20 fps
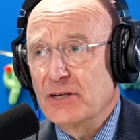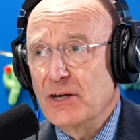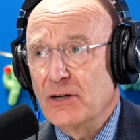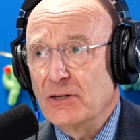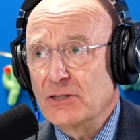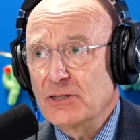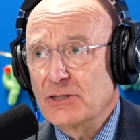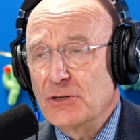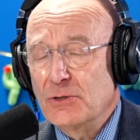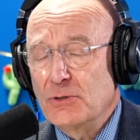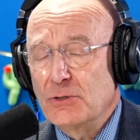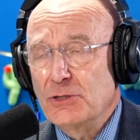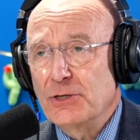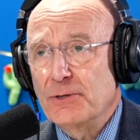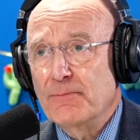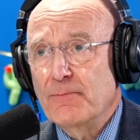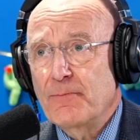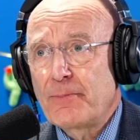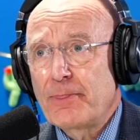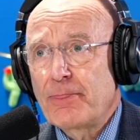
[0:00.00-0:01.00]
an adult
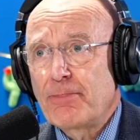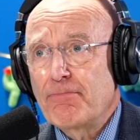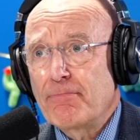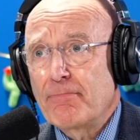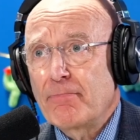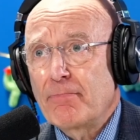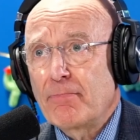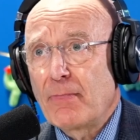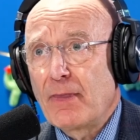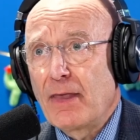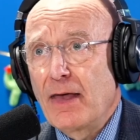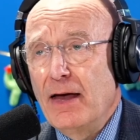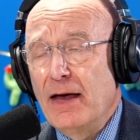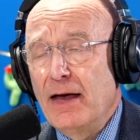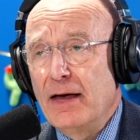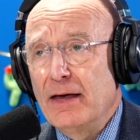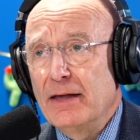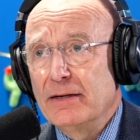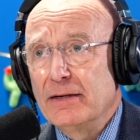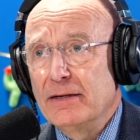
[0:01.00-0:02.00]
surgeon,
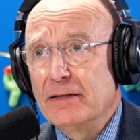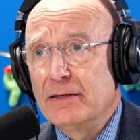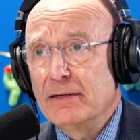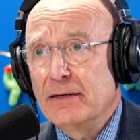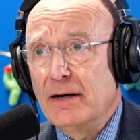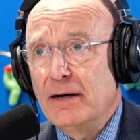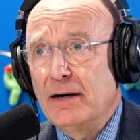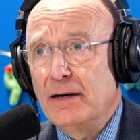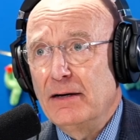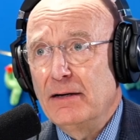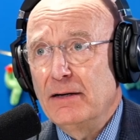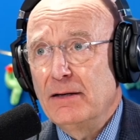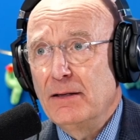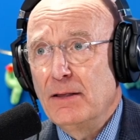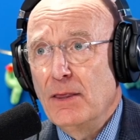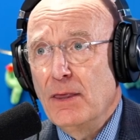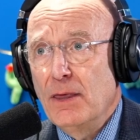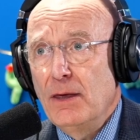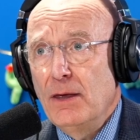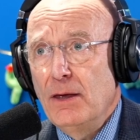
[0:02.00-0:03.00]
and uh,
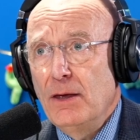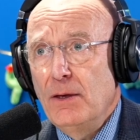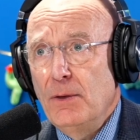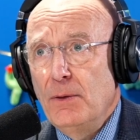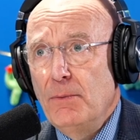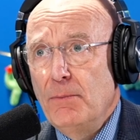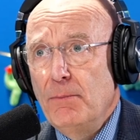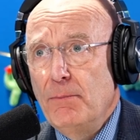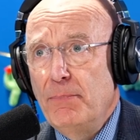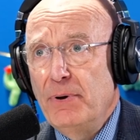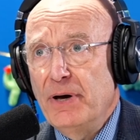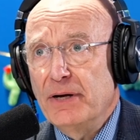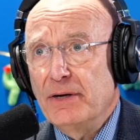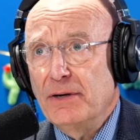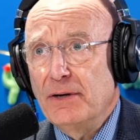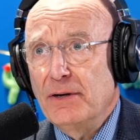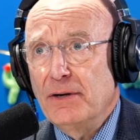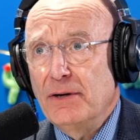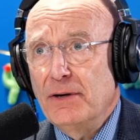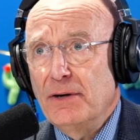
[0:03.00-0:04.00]

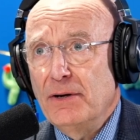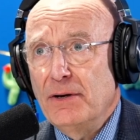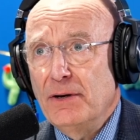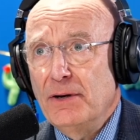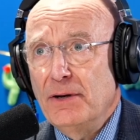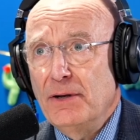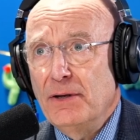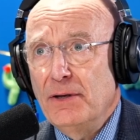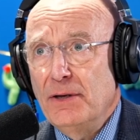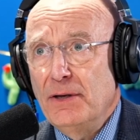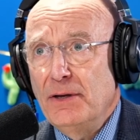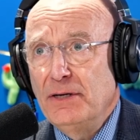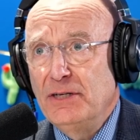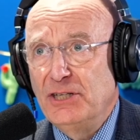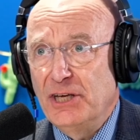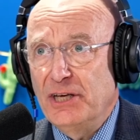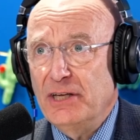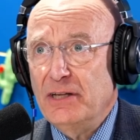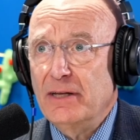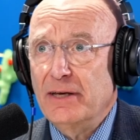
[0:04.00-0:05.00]
but
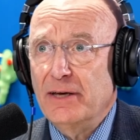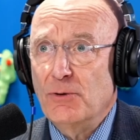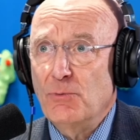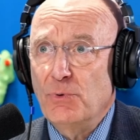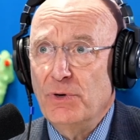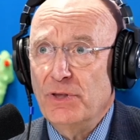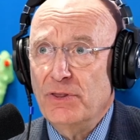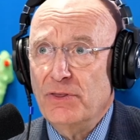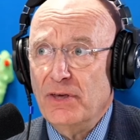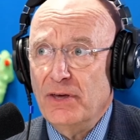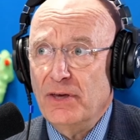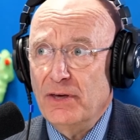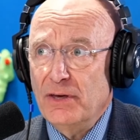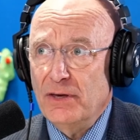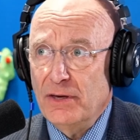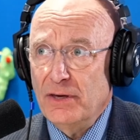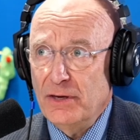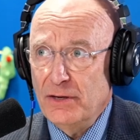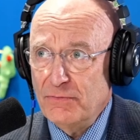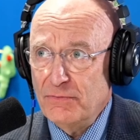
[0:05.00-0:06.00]
dealing with
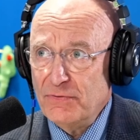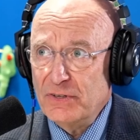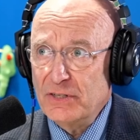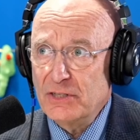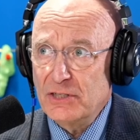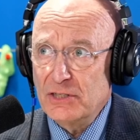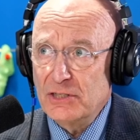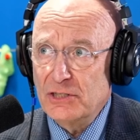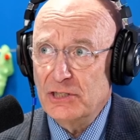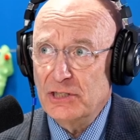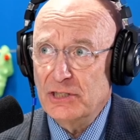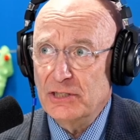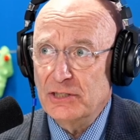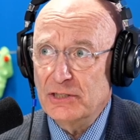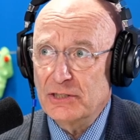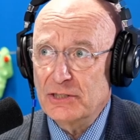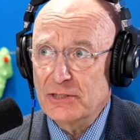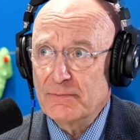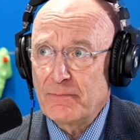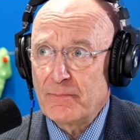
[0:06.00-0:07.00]
infant
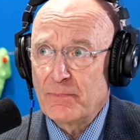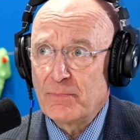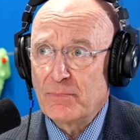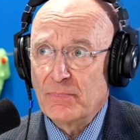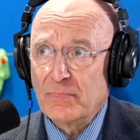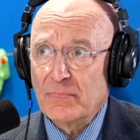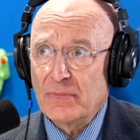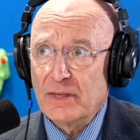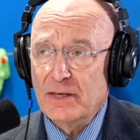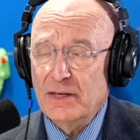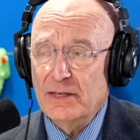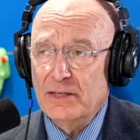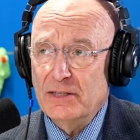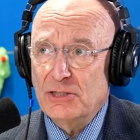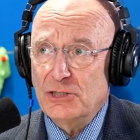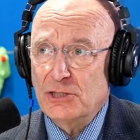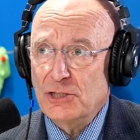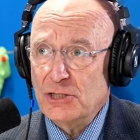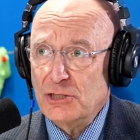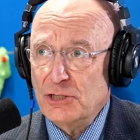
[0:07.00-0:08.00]
disease
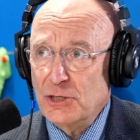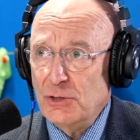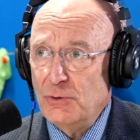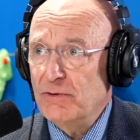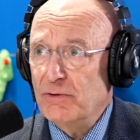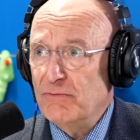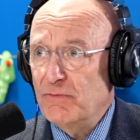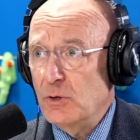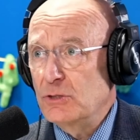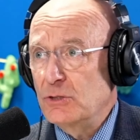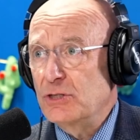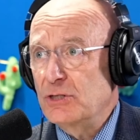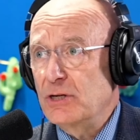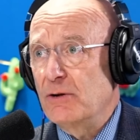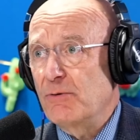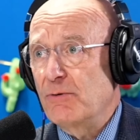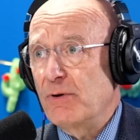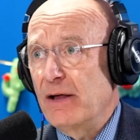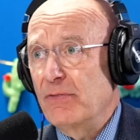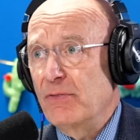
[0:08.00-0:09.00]
is just
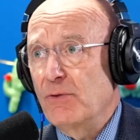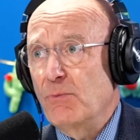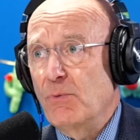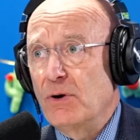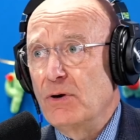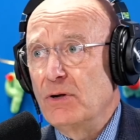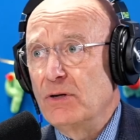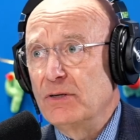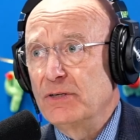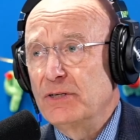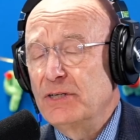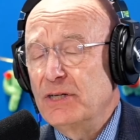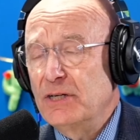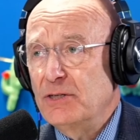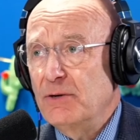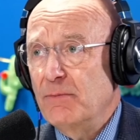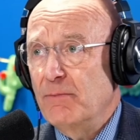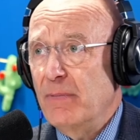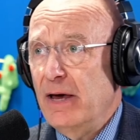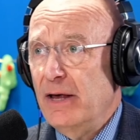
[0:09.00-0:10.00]
universal around the world. It
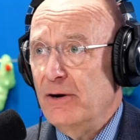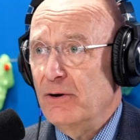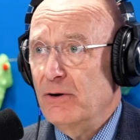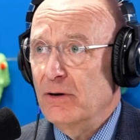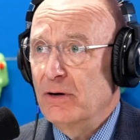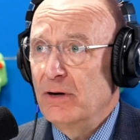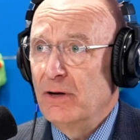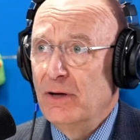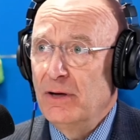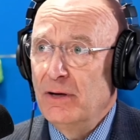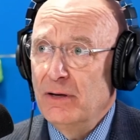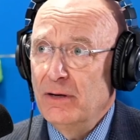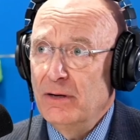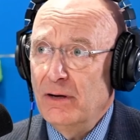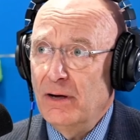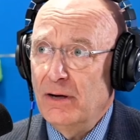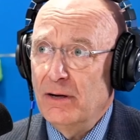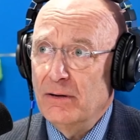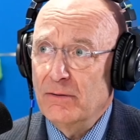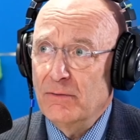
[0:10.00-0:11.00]
doesn't matter
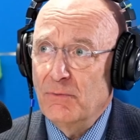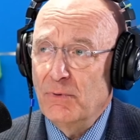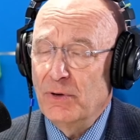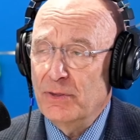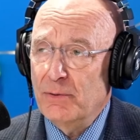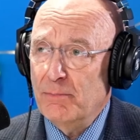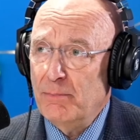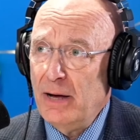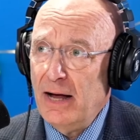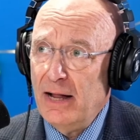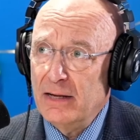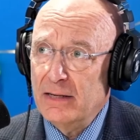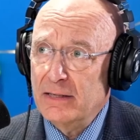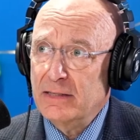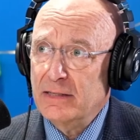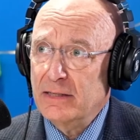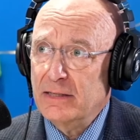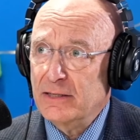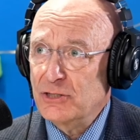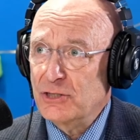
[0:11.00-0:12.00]
uh, what the
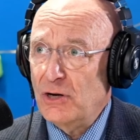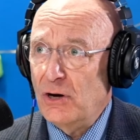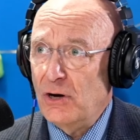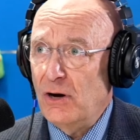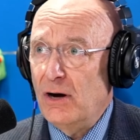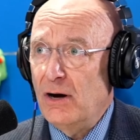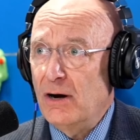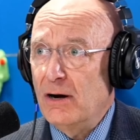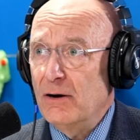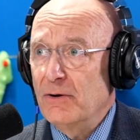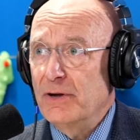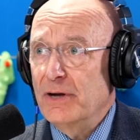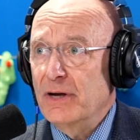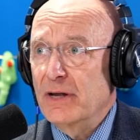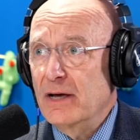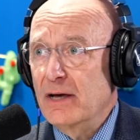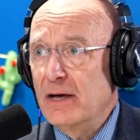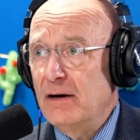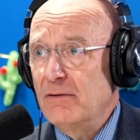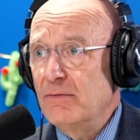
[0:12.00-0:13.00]
politics are
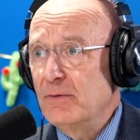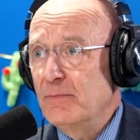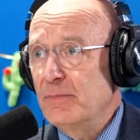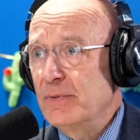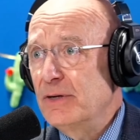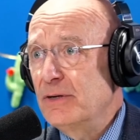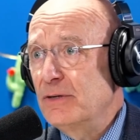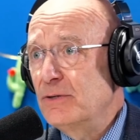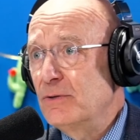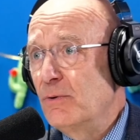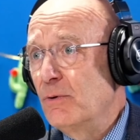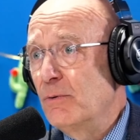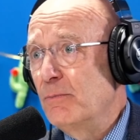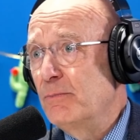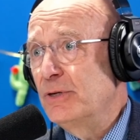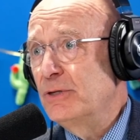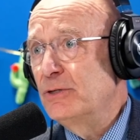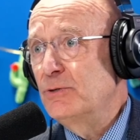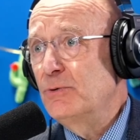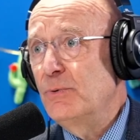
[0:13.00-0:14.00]
in a government or
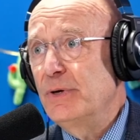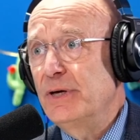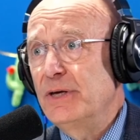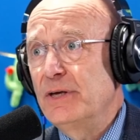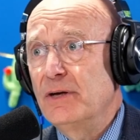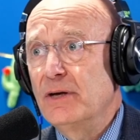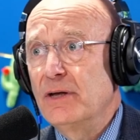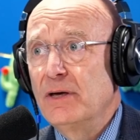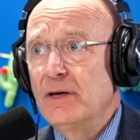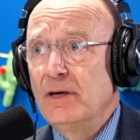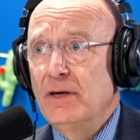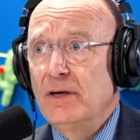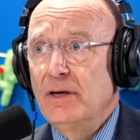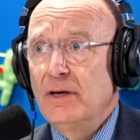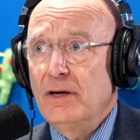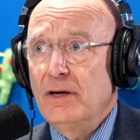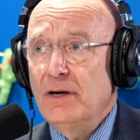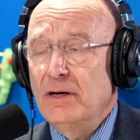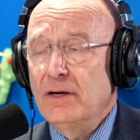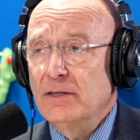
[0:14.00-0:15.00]
between
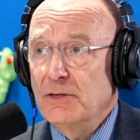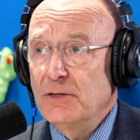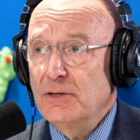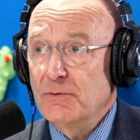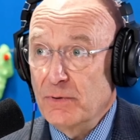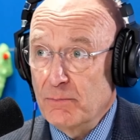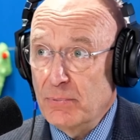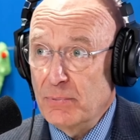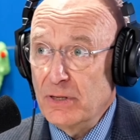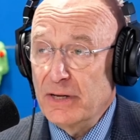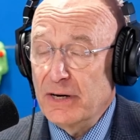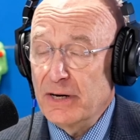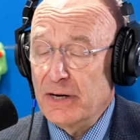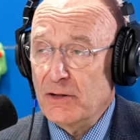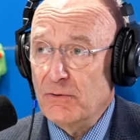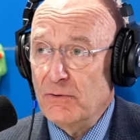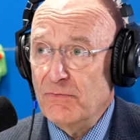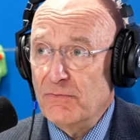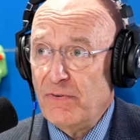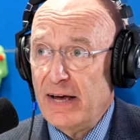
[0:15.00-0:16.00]
uh, different
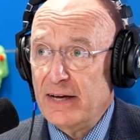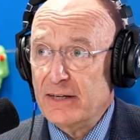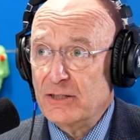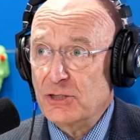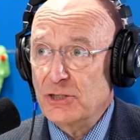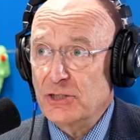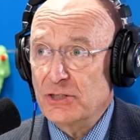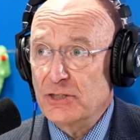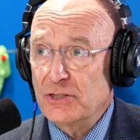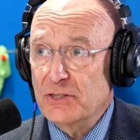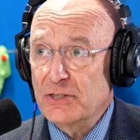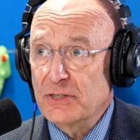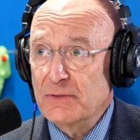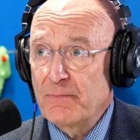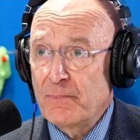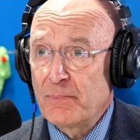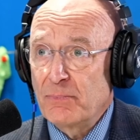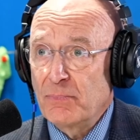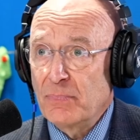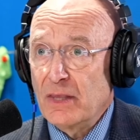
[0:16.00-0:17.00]
political factions.
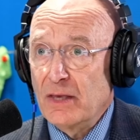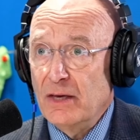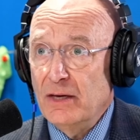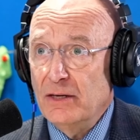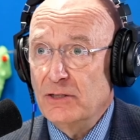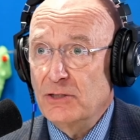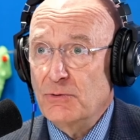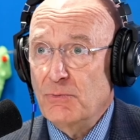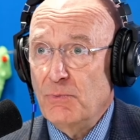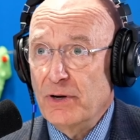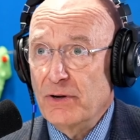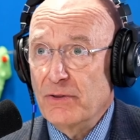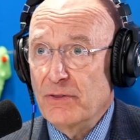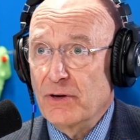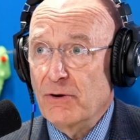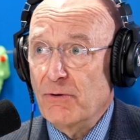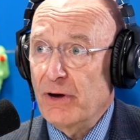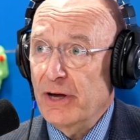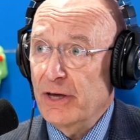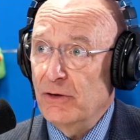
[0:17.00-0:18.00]
It's one of
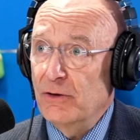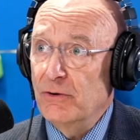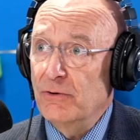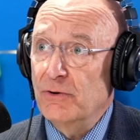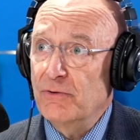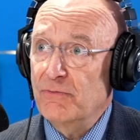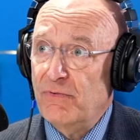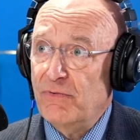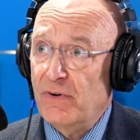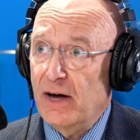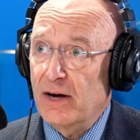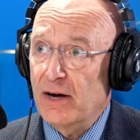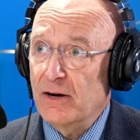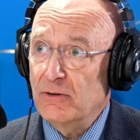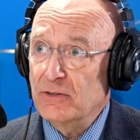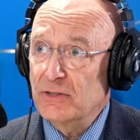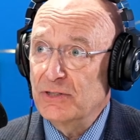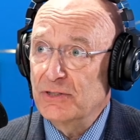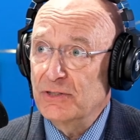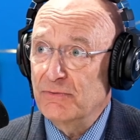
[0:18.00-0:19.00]
the great
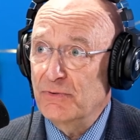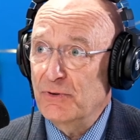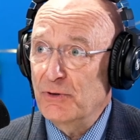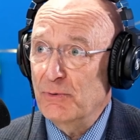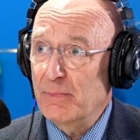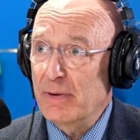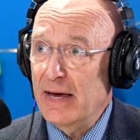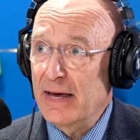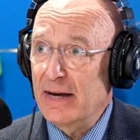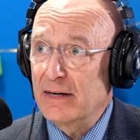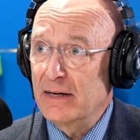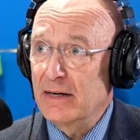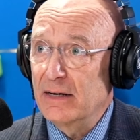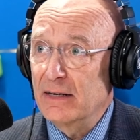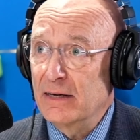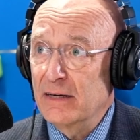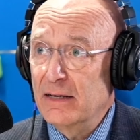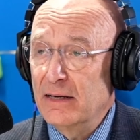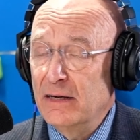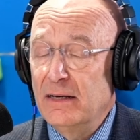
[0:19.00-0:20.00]
unifiers of
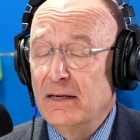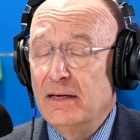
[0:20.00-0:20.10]
humanity.